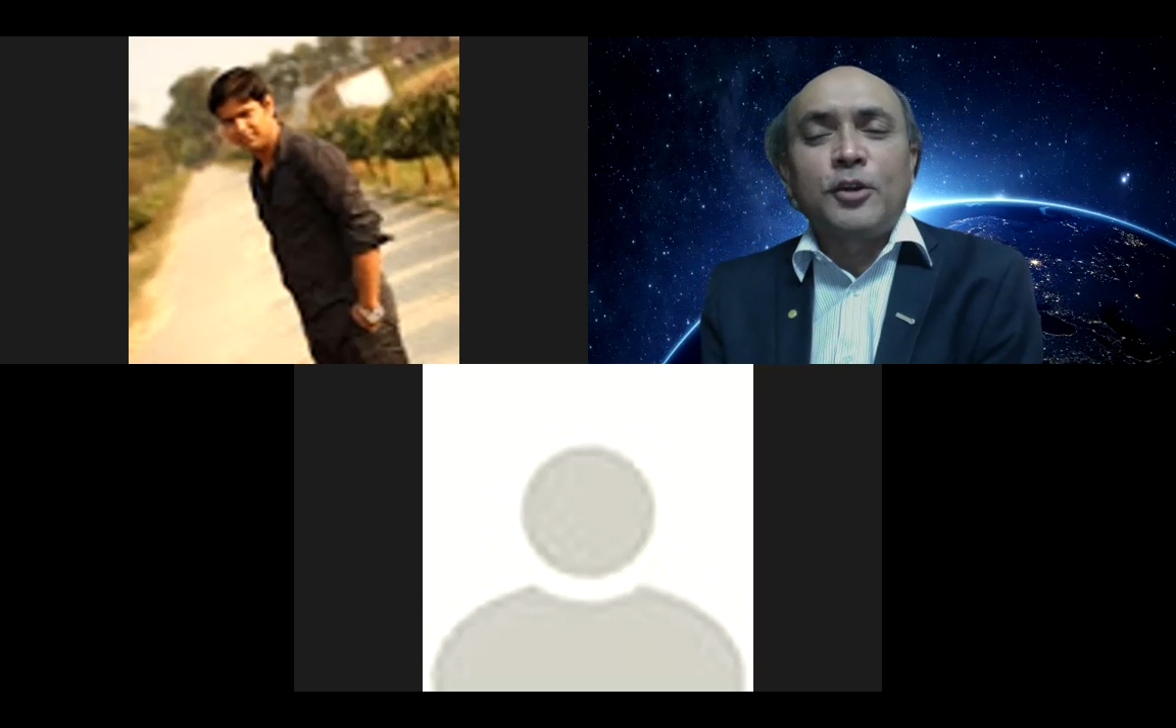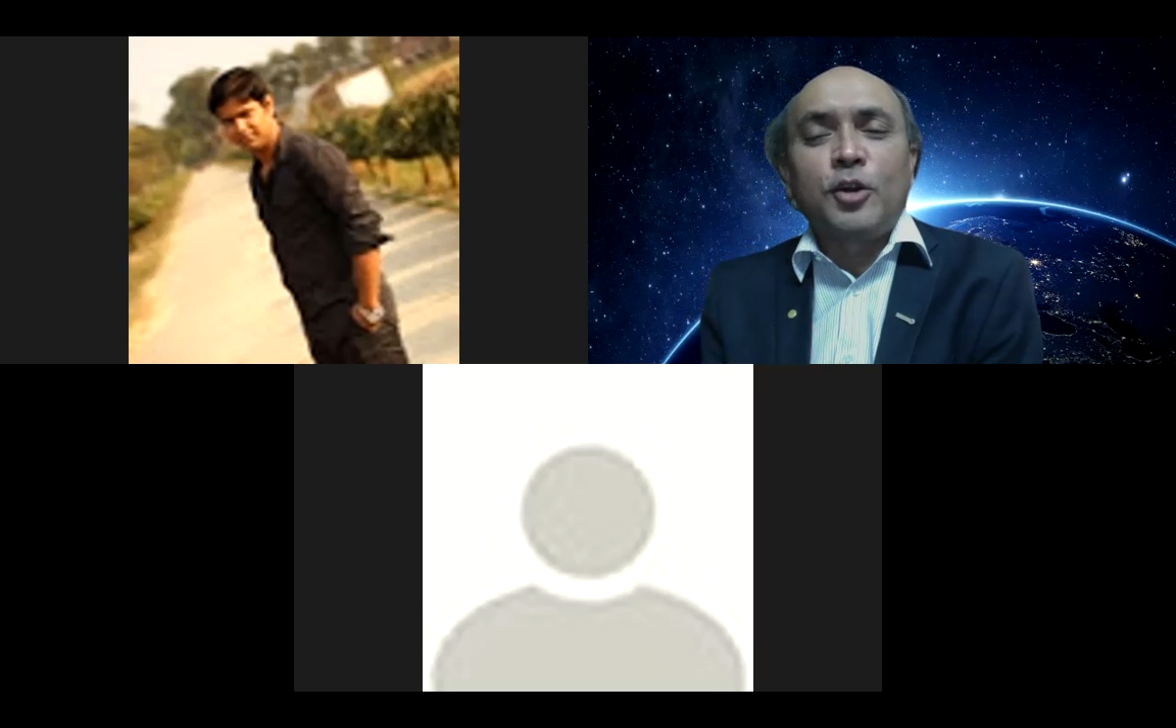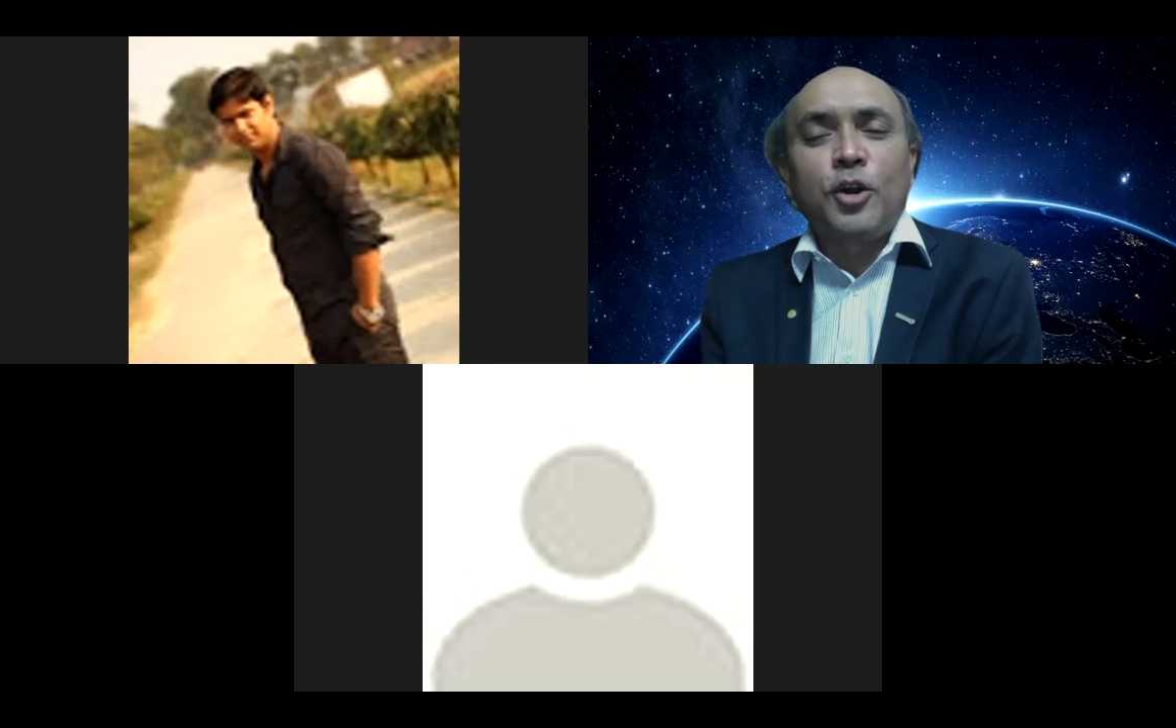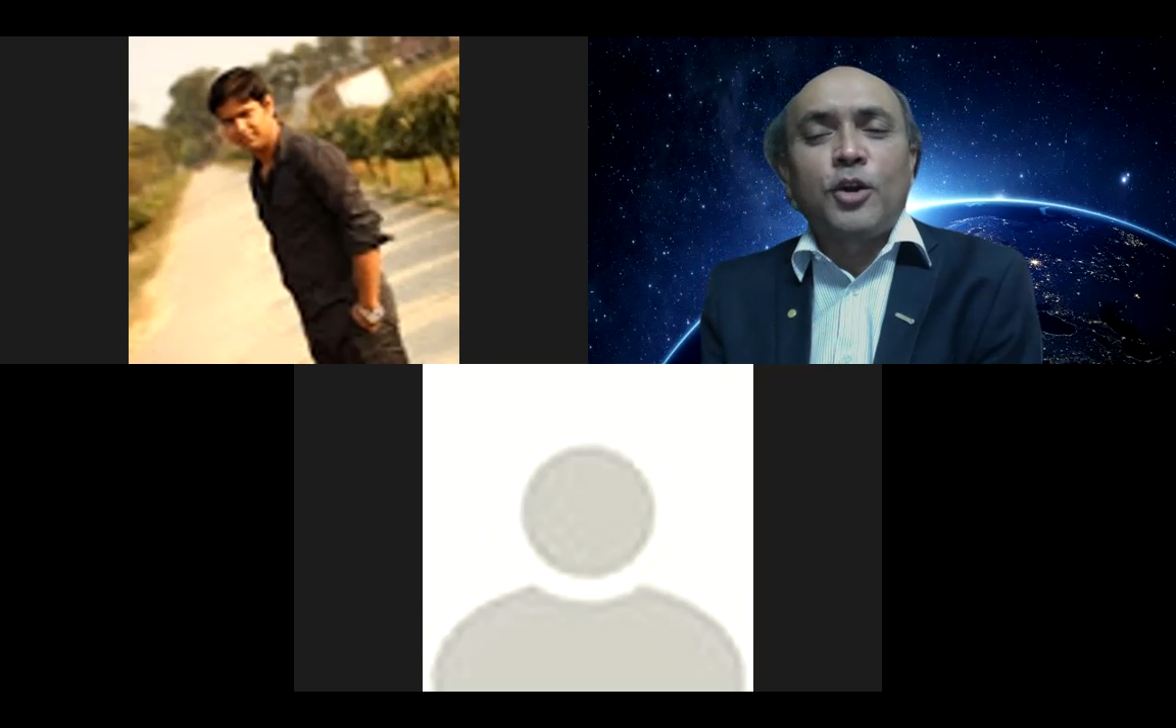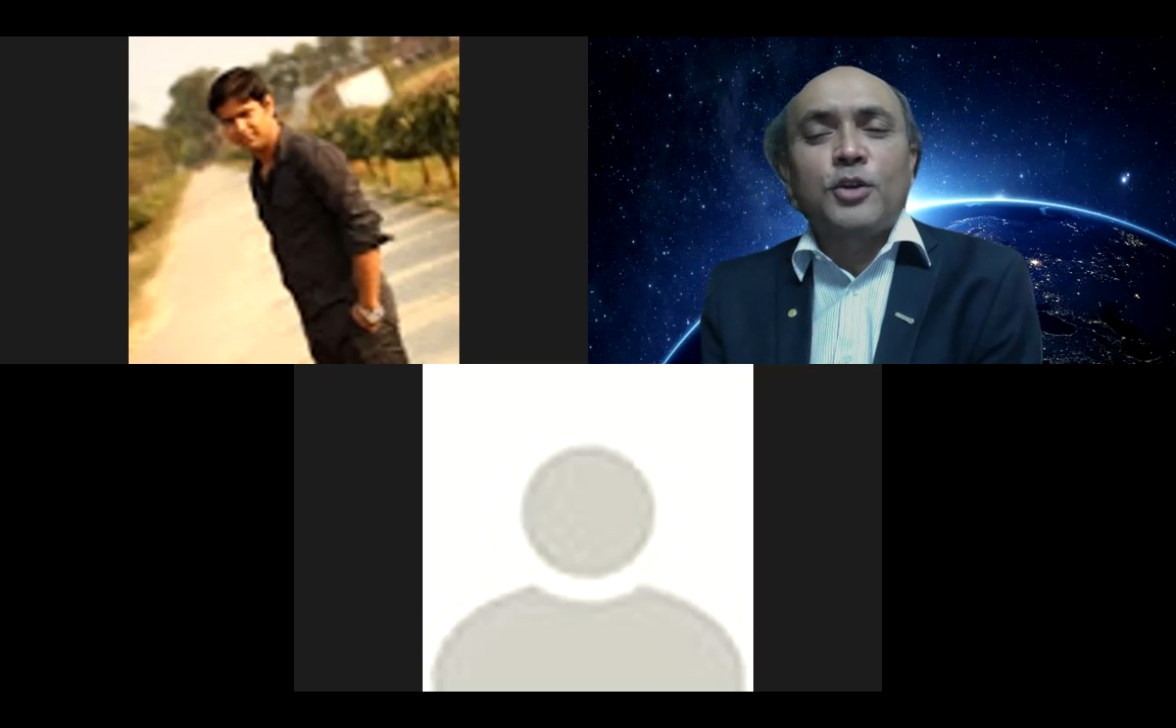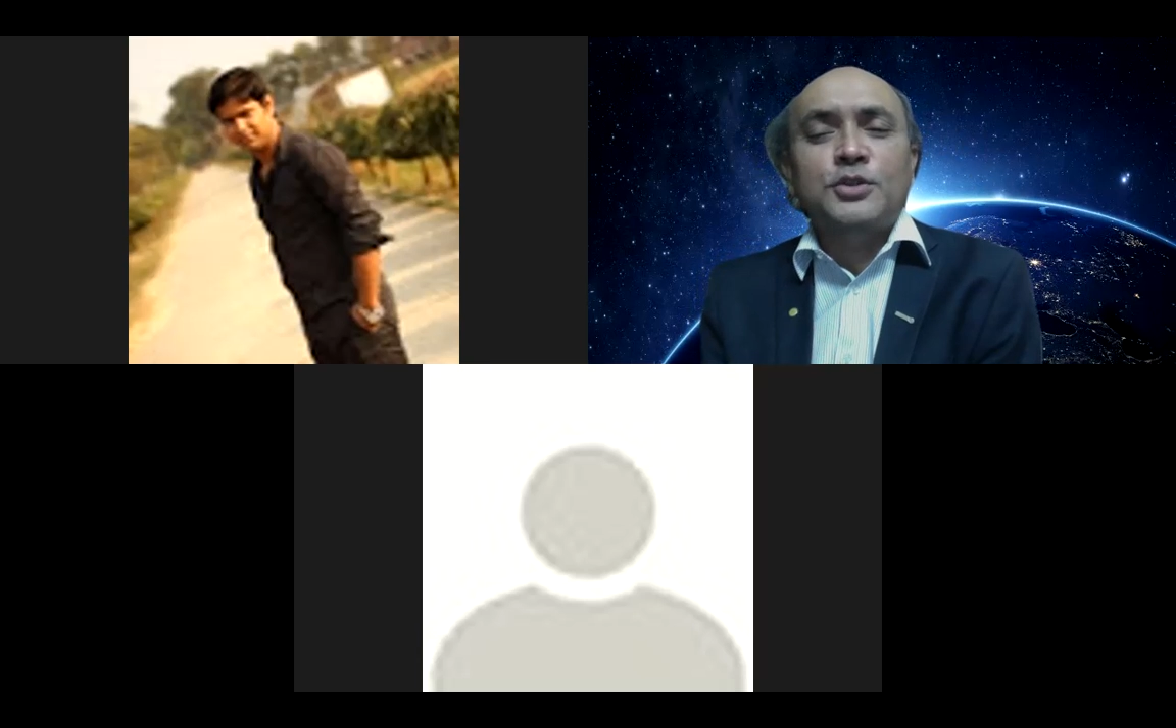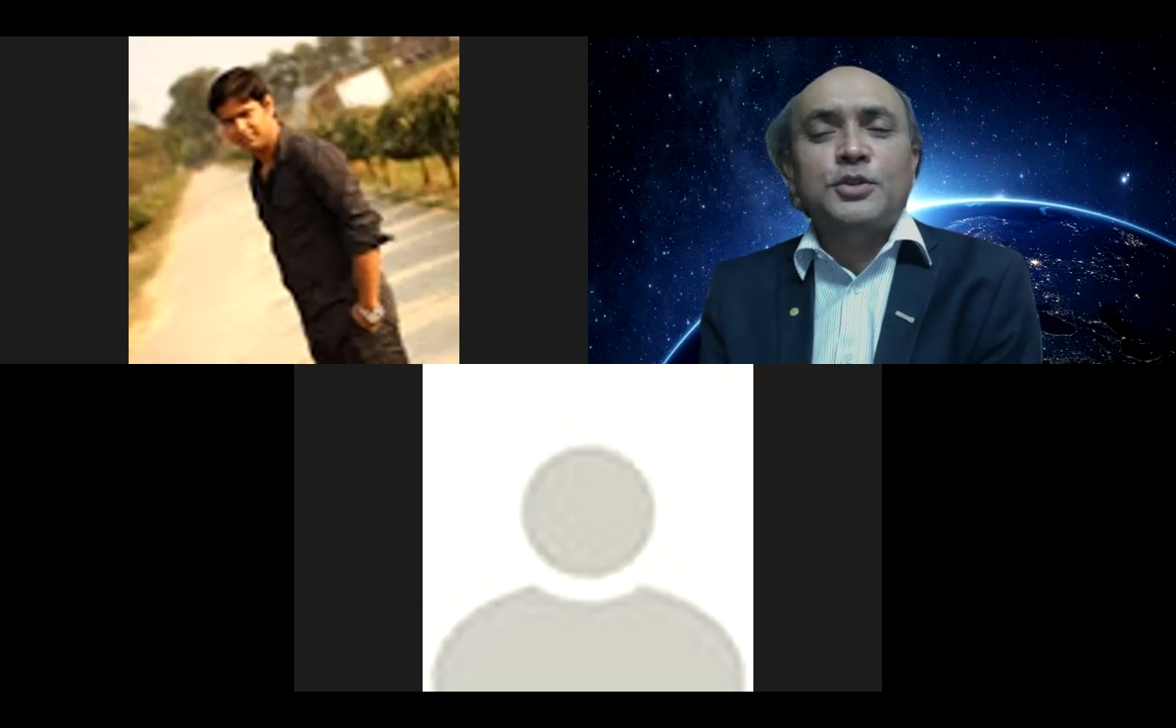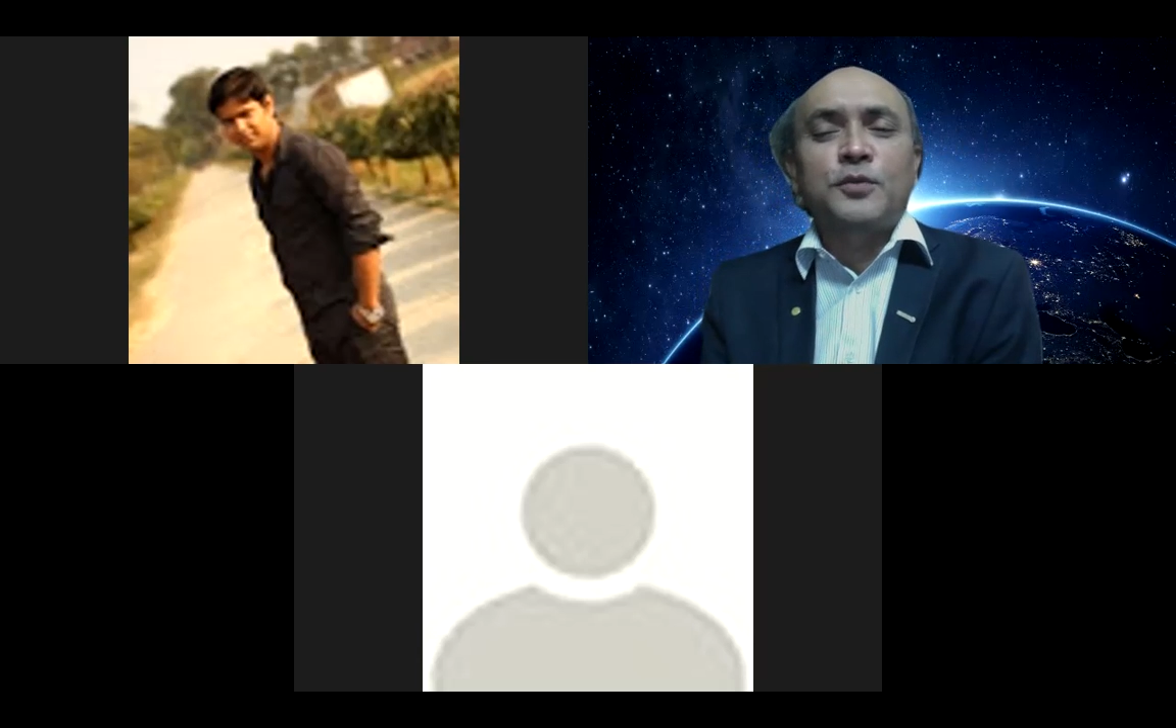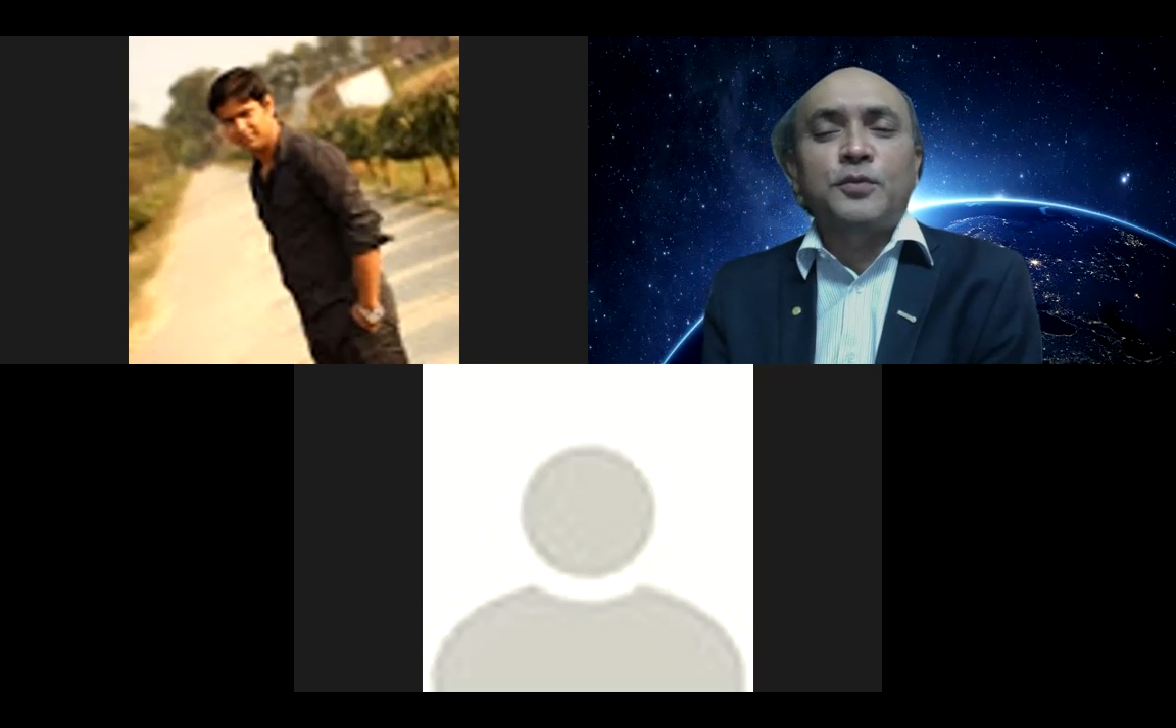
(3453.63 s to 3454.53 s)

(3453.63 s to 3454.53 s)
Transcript: lots of